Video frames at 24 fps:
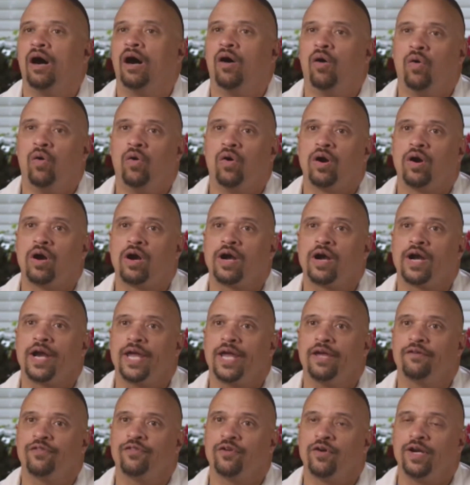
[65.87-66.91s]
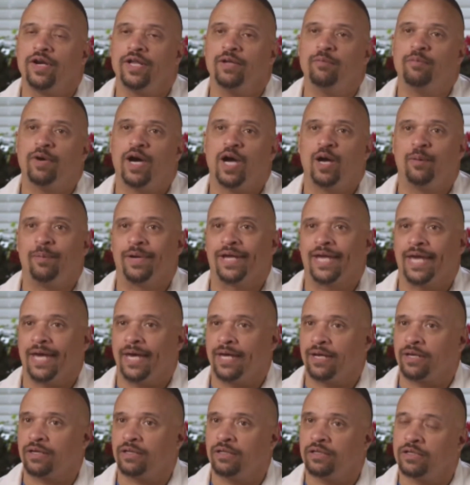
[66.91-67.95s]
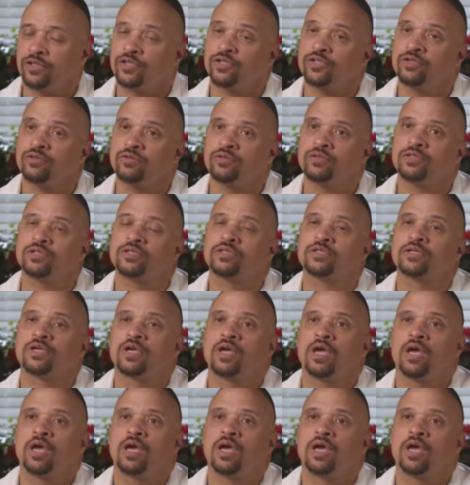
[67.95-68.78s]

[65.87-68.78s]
or if there are any biomechanical issues